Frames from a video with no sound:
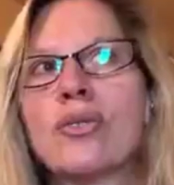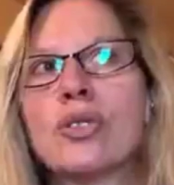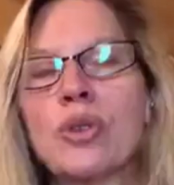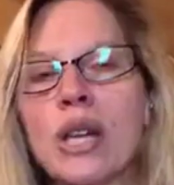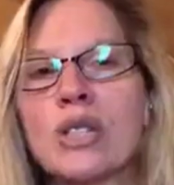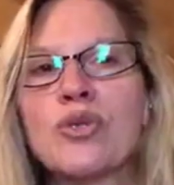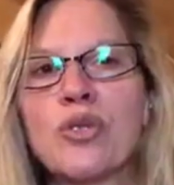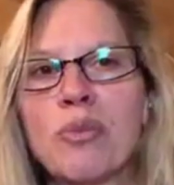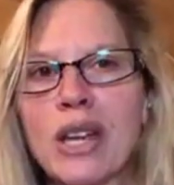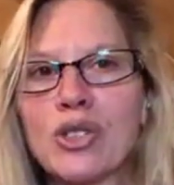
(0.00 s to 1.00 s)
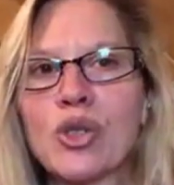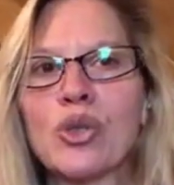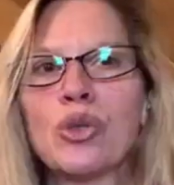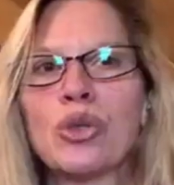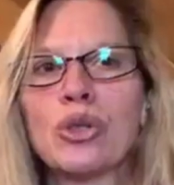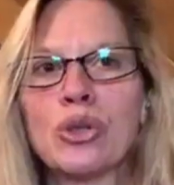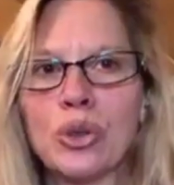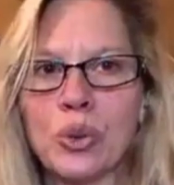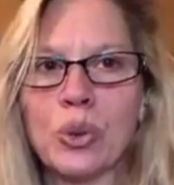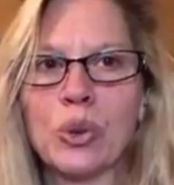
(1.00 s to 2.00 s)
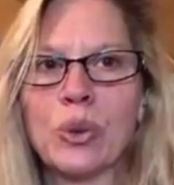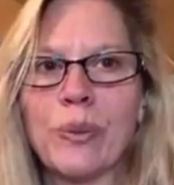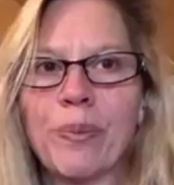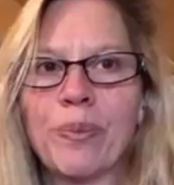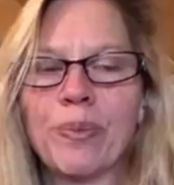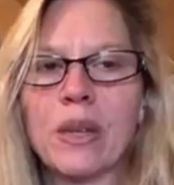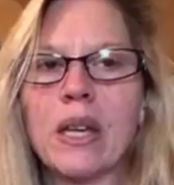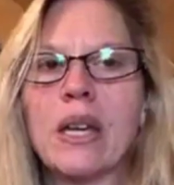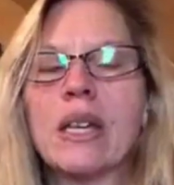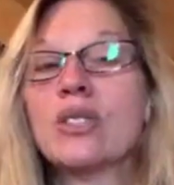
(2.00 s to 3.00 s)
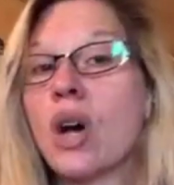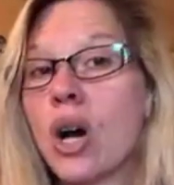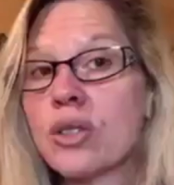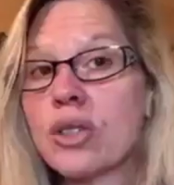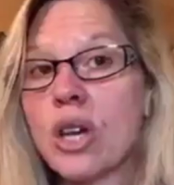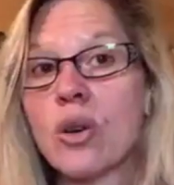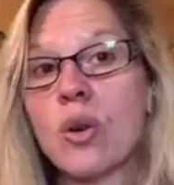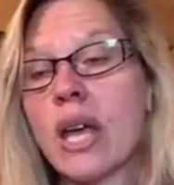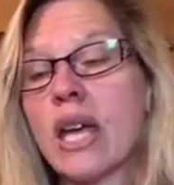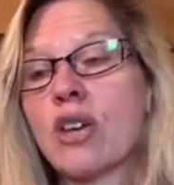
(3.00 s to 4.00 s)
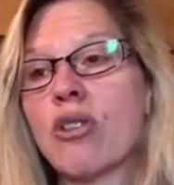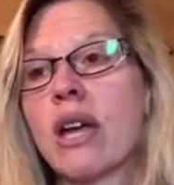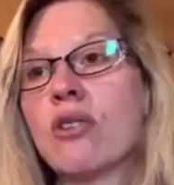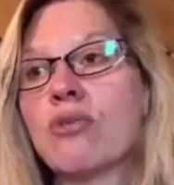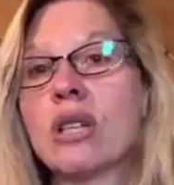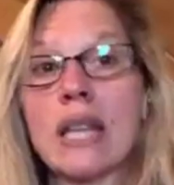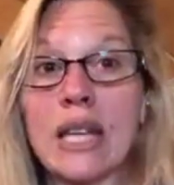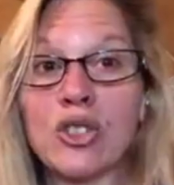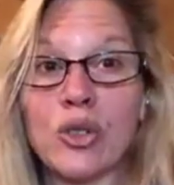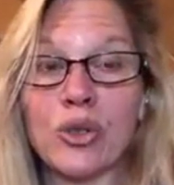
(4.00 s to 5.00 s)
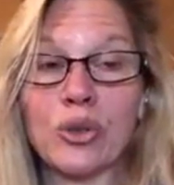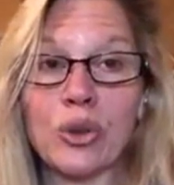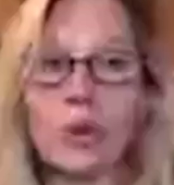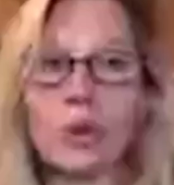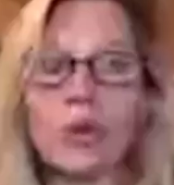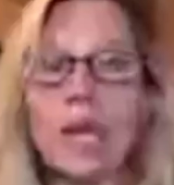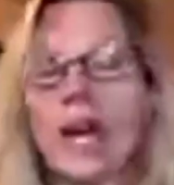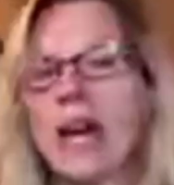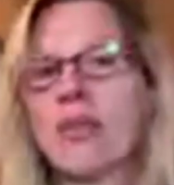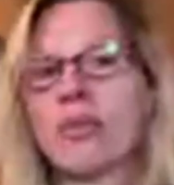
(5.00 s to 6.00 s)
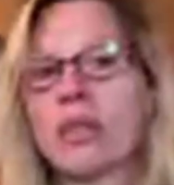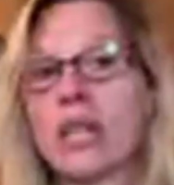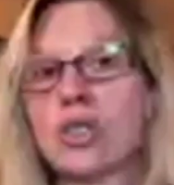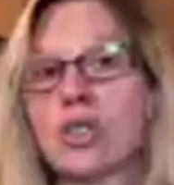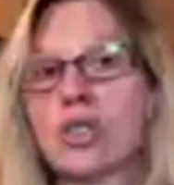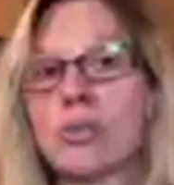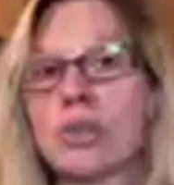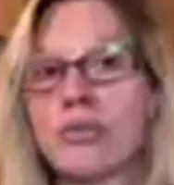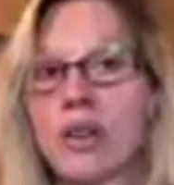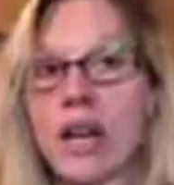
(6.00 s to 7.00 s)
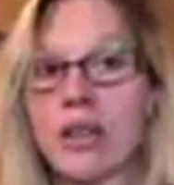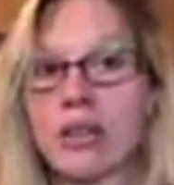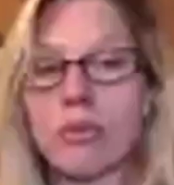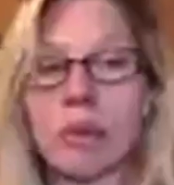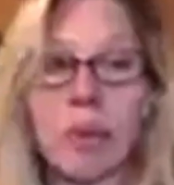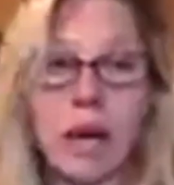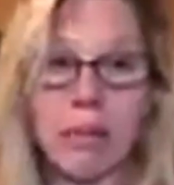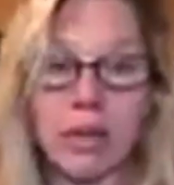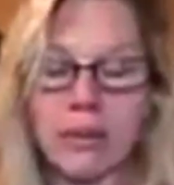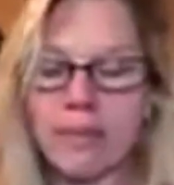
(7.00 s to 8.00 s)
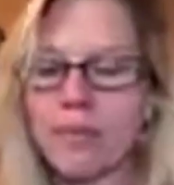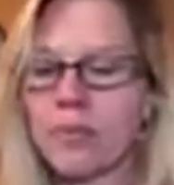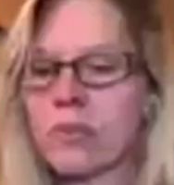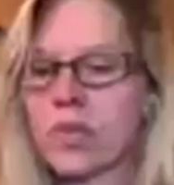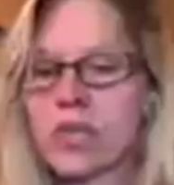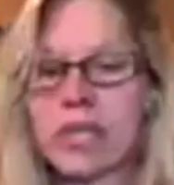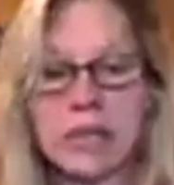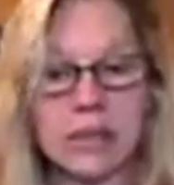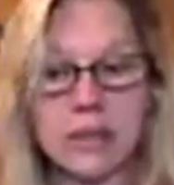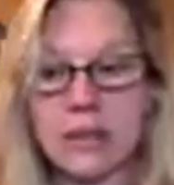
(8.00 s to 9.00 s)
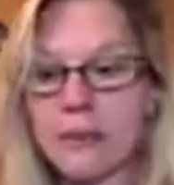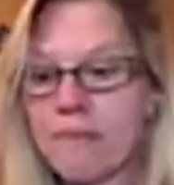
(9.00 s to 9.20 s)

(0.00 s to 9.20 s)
transformational tool. It's also a great relational tool to have a relationship with the Father, with Papa, Jesus.